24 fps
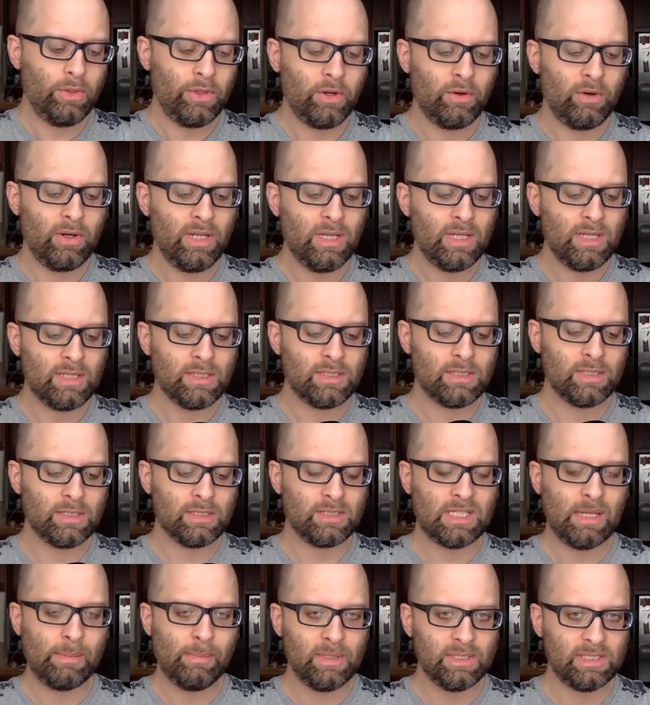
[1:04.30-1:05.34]
there
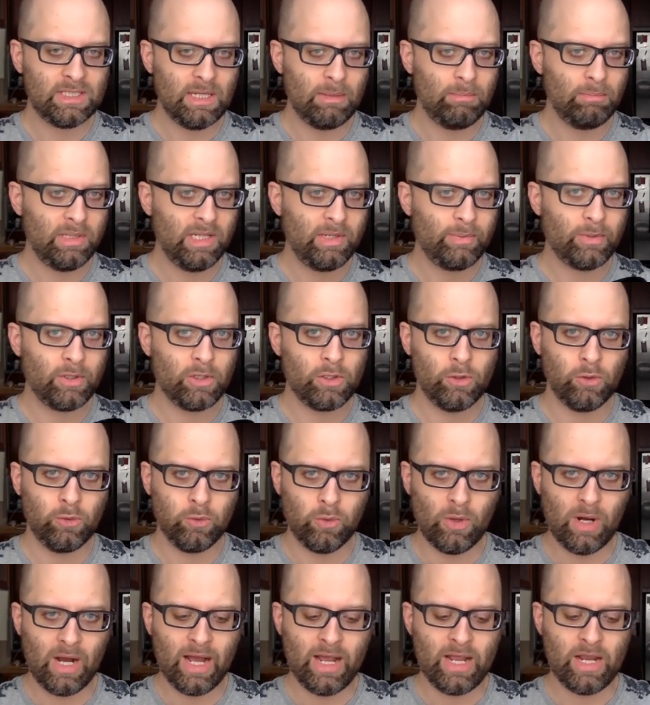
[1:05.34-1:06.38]
is some assembly
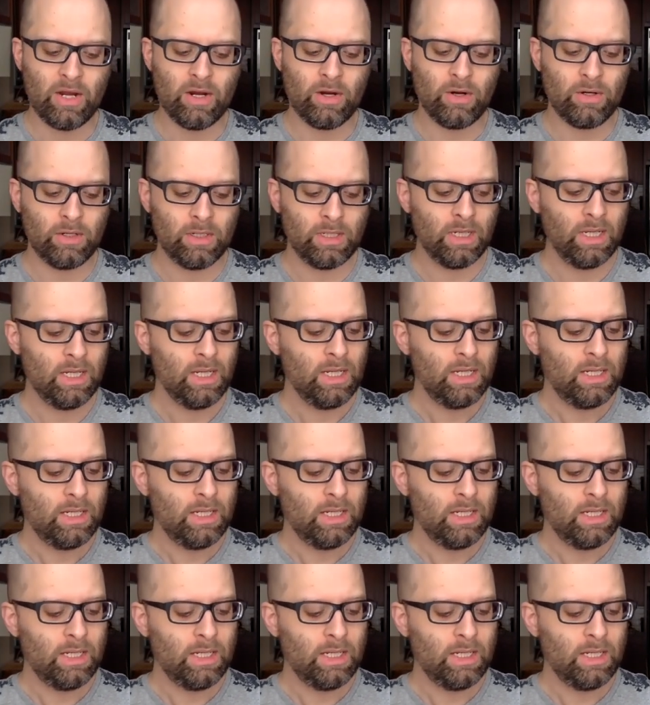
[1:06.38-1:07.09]
required.